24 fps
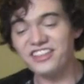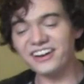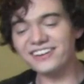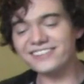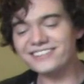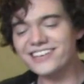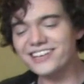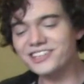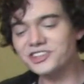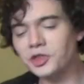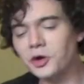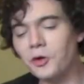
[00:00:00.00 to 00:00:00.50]
That
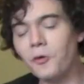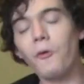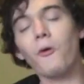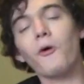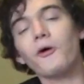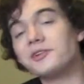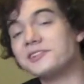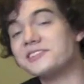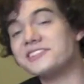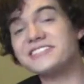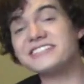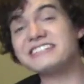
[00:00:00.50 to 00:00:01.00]
is like the
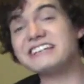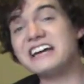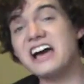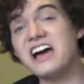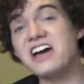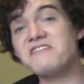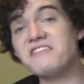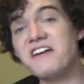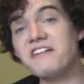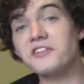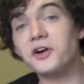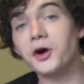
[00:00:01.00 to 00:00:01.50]
worst thing
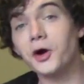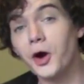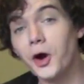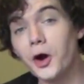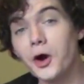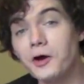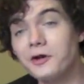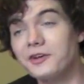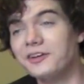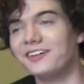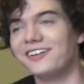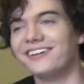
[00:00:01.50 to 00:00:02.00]
I've ever
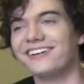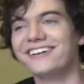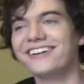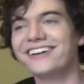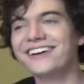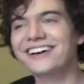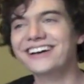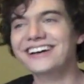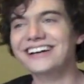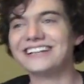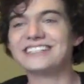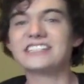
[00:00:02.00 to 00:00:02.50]
heard,
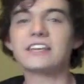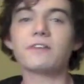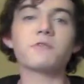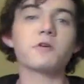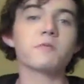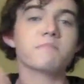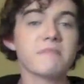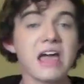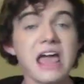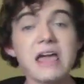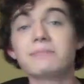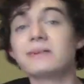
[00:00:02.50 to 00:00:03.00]
except for
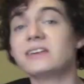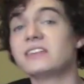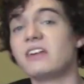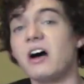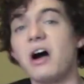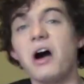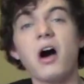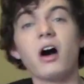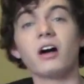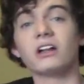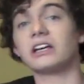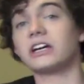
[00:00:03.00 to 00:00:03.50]
maybe the
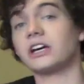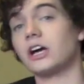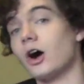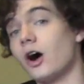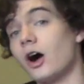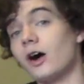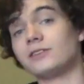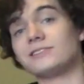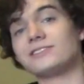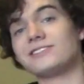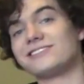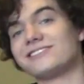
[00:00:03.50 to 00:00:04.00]

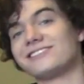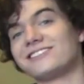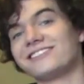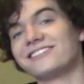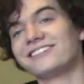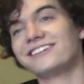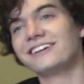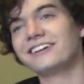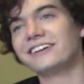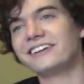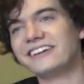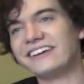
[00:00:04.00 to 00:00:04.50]
Holocaust
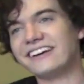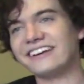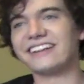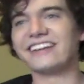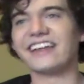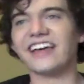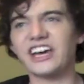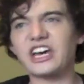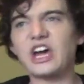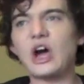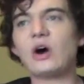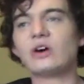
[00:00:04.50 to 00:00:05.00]
and
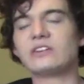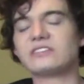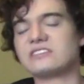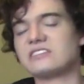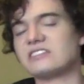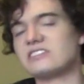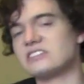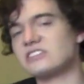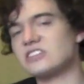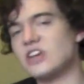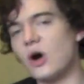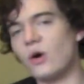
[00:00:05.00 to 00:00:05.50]
like
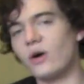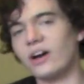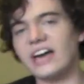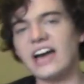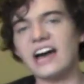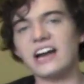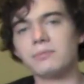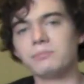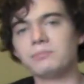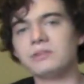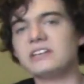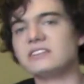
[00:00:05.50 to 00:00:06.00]
Hostess going
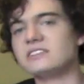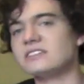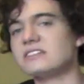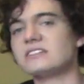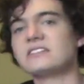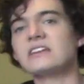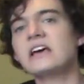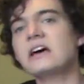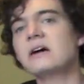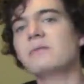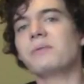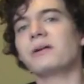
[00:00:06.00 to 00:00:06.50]
out of
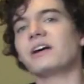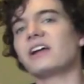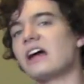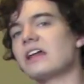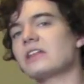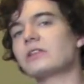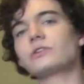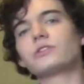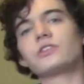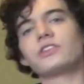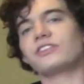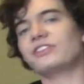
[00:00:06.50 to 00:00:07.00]
business. But
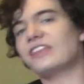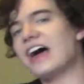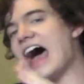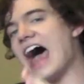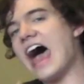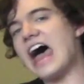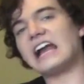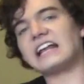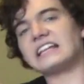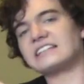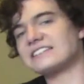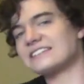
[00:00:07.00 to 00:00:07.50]
other than
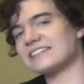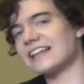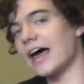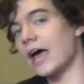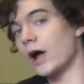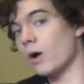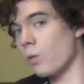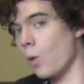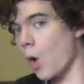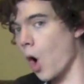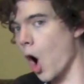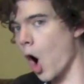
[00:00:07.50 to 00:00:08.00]
that, it's
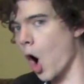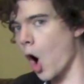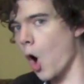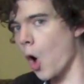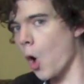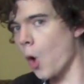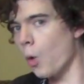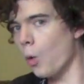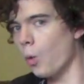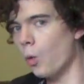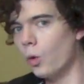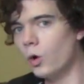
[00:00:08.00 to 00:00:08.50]
like,
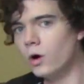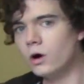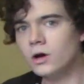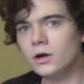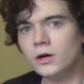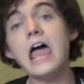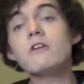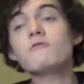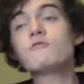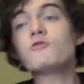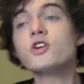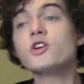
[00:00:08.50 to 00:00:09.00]
woo!
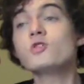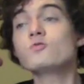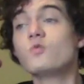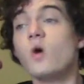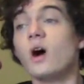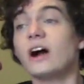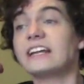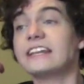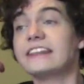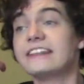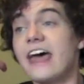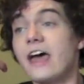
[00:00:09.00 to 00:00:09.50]

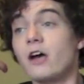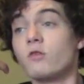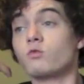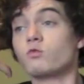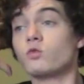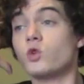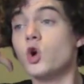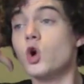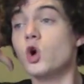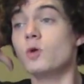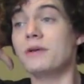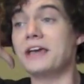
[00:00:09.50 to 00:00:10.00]
Everyone in that
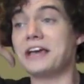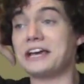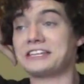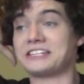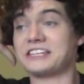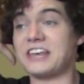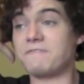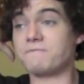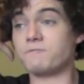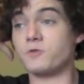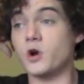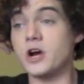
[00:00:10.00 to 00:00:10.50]
room
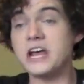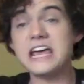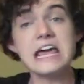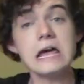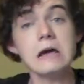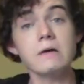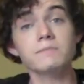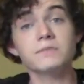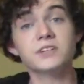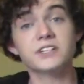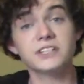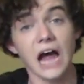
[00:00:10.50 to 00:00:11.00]
except for
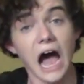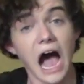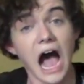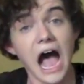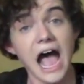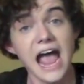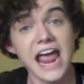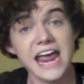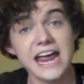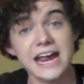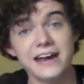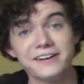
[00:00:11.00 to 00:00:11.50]
him
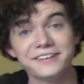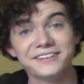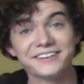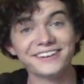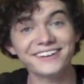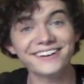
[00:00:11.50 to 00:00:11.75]
died!